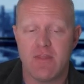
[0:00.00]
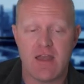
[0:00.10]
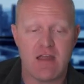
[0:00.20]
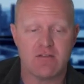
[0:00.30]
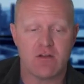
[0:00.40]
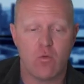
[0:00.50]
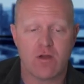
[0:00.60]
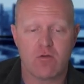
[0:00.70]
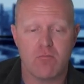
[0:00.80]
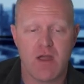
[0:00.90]
And then as a
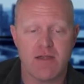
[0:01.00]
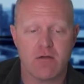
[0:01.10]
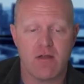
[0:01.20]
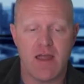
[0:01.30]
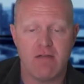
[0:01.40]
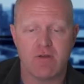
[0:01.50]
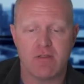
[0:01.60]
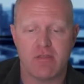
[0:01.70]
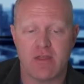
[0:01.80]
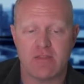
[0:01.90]
quick reminder,
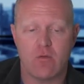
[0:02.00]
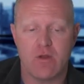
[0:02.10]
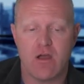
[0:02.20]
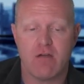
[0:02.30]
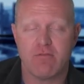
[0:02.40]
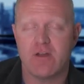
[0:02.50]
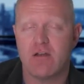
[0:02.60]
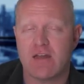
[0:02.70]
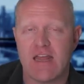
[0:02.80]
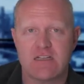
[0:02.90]
everything that we
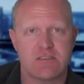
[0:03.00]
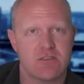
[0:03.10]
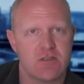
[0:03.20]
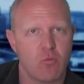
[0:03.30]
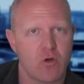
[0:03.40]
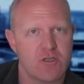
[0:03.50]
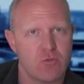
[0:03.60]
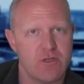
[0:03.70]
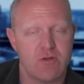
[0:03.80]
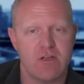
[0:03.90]
offer here at Castle & Cook
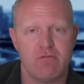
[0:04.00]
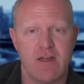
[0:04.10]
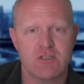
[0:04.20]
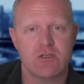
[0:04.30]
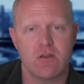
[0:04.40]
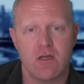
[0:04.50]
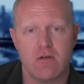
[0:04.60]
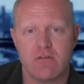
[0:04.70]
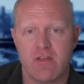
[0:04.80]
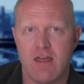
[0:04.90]
Mortgage, we do conventional
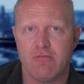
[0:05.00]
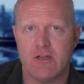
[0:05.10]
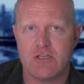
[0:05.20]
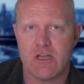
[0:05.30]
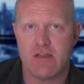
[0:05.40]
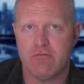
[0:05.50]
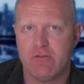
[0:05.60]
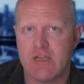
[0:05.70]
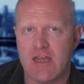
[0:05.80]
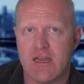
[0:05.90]
loans,
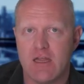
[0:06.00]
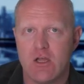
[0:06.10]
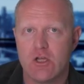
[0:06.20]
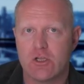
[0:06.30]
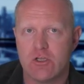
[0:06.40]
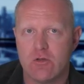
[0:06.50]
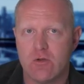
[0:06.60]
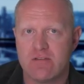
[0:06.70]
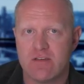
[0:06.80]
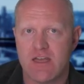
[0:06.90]
FHA, VA,
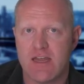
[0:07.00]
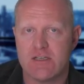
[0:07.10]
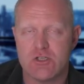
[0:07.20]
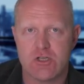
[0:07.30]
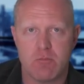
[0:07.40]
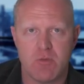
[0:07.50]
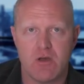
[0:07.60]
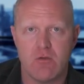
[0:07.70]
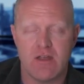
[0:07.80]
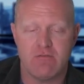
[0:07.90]
USDA,
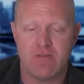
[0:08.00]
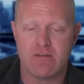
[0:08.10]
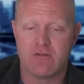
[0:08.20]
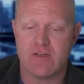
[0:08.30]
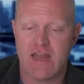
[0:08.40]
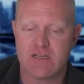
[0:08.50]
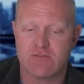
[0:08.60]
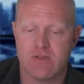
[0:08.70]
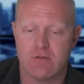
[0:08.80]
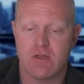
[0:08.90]
jumbo, investor
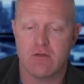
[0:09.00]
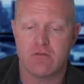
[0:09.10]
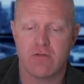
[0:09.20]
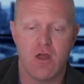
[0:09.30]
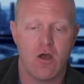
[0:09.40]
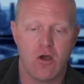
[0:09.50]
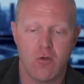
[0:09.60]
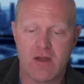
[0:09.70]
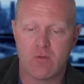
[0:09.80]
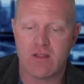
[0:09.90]
cash flow loans,
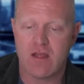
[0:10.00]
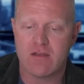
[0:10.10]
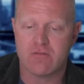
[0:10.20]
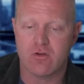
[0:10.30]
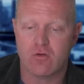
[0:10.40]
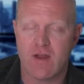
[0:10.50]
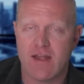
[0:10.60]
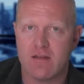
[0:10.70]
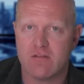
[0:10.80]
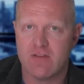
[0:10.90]
home equity lines of
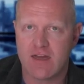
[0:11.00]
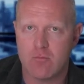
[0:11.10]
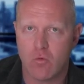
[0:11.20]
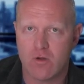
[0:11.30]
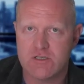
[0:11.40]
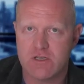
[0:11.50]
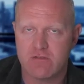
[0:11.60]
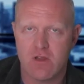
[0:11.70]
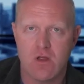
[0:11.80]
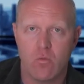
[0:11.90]
credit, second
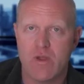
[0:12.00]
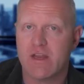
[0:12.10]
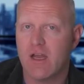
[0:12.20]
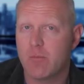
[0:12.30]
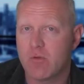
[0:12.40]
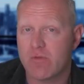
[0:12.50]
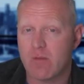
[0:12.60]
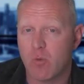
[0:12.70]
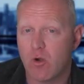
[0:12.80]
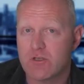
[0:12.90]
mortgages. We can help you
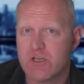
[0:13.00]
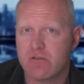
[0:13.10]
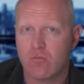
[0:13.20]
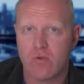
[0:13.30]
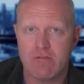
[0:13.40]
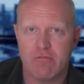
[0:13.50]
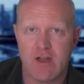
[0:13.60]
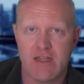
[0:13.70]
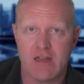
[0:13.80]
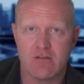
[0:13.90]
with a purchase,
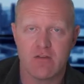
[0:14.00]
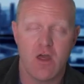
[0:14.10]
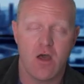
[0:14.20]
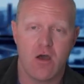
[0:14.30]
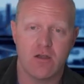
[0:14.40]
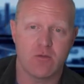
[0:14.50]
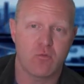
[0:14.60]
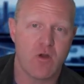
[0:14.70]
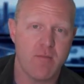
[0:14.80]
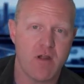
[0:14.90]
refinance on
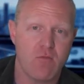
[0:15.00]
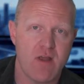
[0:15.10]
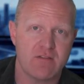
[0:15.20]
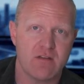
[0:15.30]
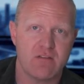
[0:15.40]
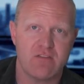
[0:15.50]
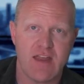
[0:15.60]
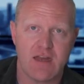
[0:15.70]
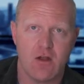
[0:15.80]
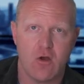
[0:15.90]
your primary residence,
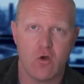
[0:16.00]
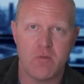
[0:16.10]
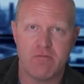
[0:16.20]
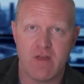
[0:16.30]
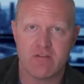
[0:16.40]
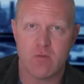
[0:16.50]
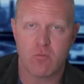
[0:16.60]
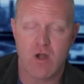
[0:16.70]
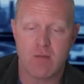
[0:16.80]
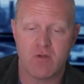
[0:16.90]
second home,
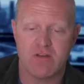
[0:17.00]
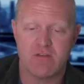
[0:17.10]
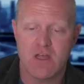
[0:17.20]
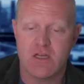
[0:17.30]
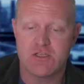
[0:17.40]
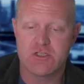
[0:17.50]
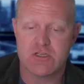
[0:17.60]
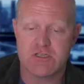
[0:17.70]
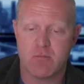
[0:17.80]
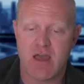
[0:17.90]
investment properties,
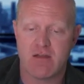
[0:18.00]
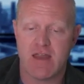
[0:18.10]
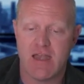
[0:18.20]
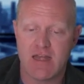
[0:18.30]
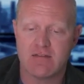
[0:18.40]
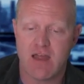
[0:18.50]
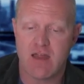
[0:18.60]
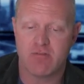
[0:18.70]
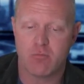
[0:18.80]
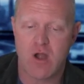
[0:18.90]
just about any
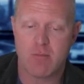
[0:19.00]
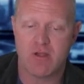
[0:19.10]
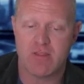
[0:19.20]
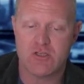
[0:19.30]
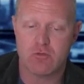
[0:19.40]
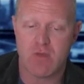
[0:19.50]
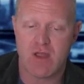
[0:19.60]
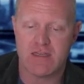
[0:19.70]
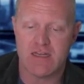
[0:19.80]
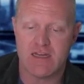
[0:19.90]
type of property that you
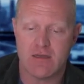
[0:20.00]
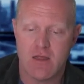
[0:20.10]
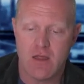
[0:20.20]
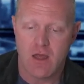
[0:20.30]
might need.